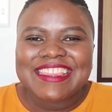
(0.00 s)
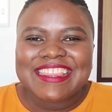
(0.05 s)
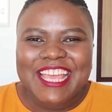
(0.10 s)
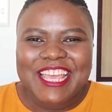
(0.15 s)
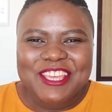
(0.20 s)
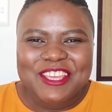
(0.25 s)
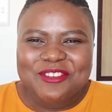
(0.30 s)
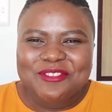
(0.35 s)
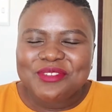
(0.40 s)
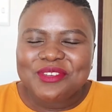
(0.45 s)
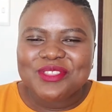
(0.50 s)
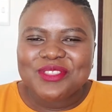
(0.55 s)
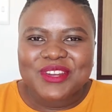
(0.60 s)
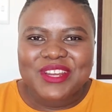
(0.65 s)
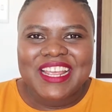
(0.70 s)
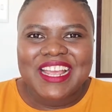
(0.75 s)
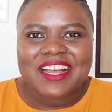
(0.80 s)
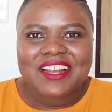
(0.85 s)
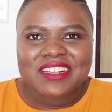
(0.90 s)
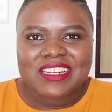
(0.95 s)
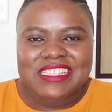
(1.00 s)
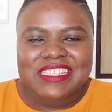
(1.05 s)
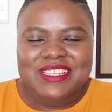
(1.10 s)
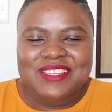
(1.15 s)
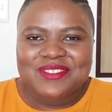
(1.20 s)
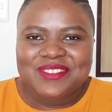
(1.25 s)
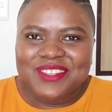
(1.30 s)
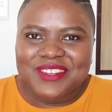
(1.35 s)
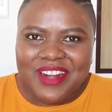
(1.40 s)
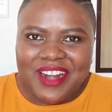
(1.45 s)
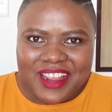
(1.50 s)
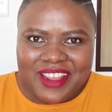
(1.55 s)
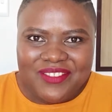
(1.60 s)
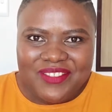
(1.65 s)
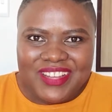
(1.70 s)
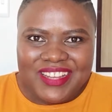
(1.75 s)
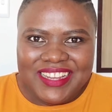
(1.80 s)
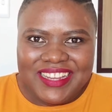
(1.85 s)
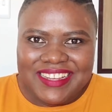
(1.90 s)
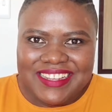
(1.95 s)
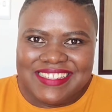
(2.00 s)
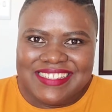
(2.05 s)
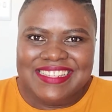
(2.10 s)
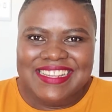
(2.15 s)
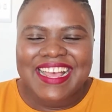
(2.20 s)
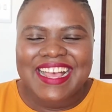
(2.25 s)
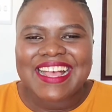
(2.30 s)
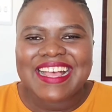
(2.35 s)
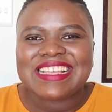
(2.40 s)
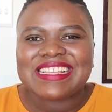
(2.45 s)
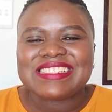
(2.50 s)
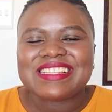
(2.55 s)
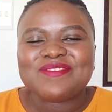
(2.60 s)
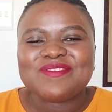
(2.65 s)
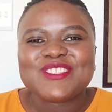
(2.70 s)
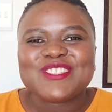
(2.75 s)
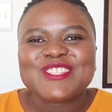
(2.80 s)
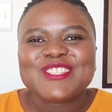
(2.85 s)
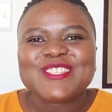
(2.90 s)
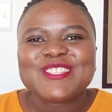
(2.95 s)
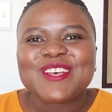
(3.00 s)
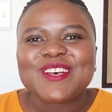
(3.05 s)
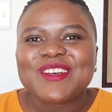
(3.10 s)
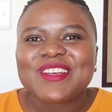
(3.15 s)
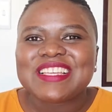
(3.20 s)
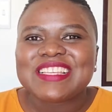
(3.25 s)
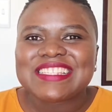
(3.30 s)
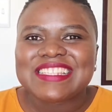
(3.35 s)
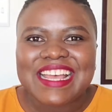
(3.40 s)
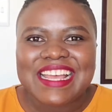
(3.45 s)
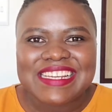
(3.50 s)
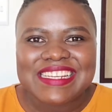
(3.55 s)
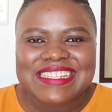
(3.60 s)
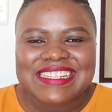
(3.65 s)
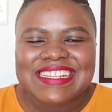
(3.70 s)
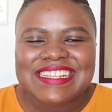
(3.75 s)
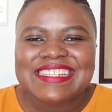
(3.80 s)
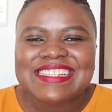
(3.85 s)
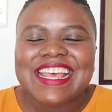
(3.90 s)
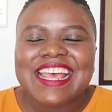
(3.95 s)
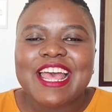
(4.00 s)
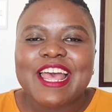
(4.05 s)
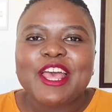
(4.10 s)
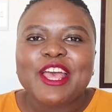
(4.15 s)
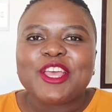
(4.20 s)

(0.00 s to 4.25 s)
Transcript: and thank you for 300 subscribers, guys. I'm so excited.